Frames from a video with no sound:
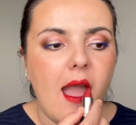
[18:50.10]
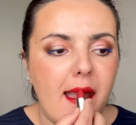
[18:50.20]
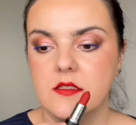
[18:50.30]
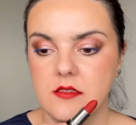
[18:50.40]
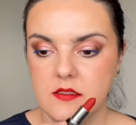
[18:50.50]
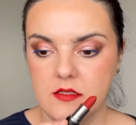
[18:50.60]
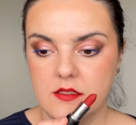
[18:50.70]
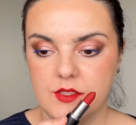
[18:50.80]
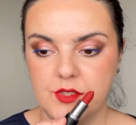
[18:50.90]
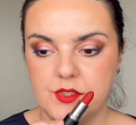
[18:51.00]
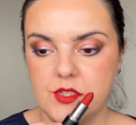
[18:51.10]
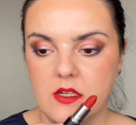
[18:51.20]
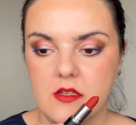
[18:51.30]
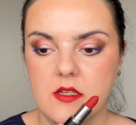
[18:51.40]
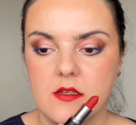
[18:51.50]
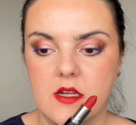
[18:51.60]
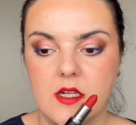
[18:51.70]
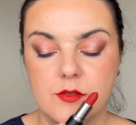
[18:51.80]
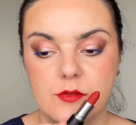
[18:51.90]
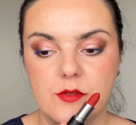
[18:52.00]
This is Chili.
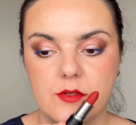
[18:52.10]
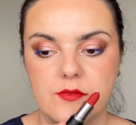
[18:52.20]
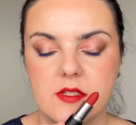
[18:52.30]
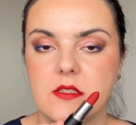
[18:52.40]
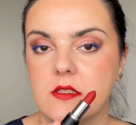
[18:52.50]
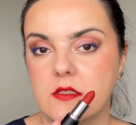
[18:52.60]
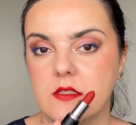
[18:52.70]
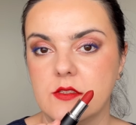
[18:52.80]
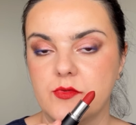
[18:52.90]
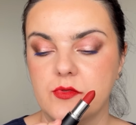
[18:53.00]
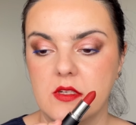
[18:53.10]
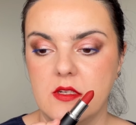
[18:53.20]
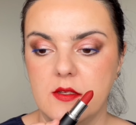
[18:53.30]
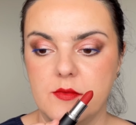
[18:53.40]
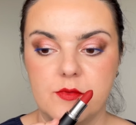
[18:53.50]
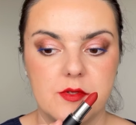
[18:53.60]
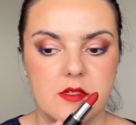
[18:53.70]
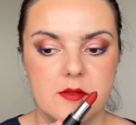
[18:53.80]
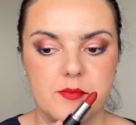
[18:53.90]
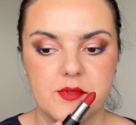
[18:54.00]
I do love it. It is really,
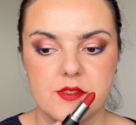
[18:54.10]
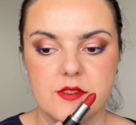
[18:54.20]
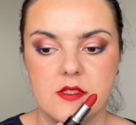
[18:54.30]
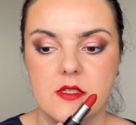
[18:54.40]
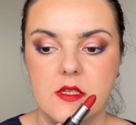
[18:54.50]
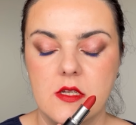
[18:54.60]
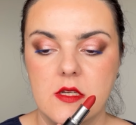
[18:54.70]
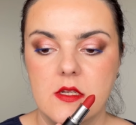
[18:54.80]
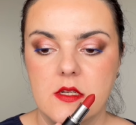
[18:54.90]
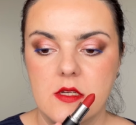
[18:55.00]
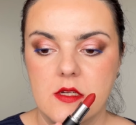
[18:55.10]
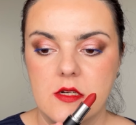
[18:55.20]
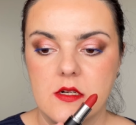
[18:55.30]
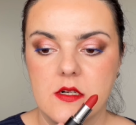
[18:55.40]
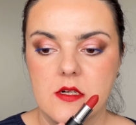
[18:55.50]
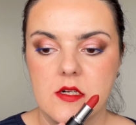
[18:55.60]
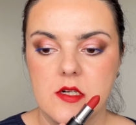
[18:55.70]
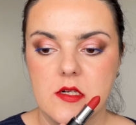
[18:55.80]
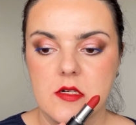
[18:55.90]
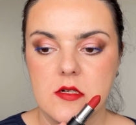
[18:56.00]
really pretty.
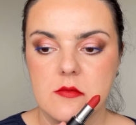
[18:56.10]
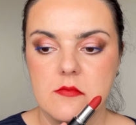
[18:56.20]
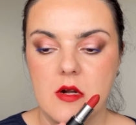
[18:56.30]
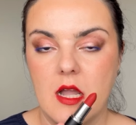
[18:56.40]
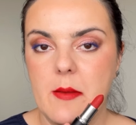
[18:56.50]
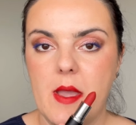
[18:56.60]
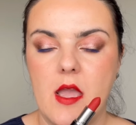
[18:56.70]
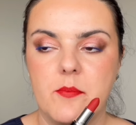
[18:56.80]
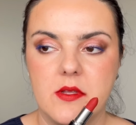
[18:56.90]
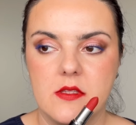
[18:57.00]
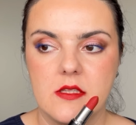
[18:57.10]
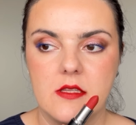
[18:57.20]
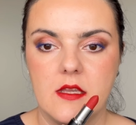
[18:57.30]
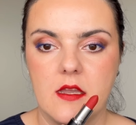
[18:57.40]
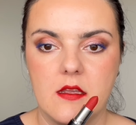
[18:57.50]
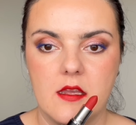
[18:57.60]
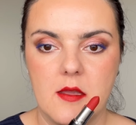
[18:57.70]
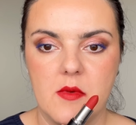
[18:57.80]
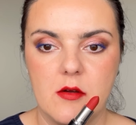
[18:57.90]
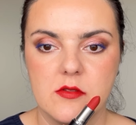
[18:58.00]
I am happy that they
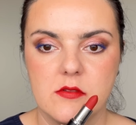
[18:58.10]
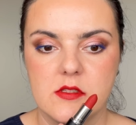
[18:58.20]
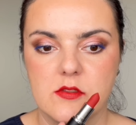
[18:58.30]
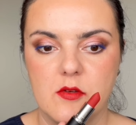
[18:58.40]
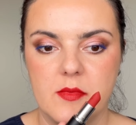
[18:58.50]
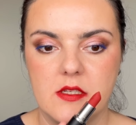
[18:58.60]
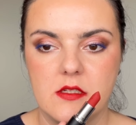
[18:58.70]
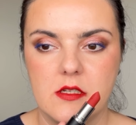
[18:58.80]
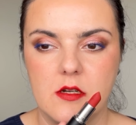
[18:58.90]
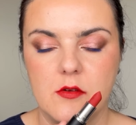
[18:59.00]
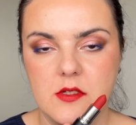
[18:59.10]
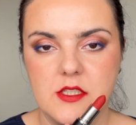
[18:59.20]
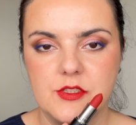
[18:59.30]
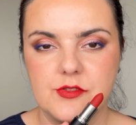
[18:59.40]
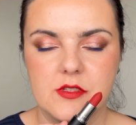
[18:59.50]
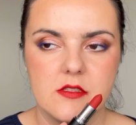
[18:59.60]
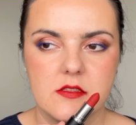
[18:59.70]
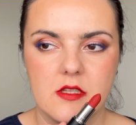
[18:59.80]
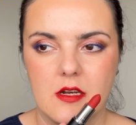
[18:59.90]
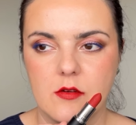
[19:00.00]
came out with so many orange, red,
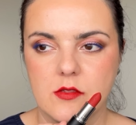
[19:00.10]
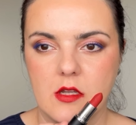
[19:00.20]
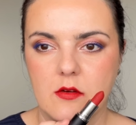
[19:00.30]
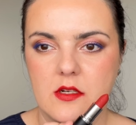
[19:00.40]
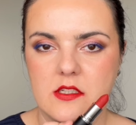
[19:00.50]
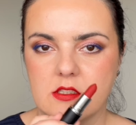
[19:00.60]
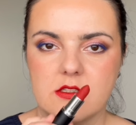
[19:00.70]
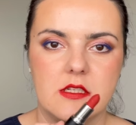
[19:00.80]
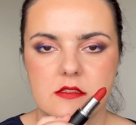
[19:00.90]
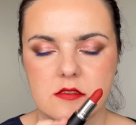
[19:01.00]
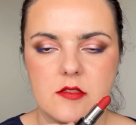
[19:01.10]
terracotta orange, and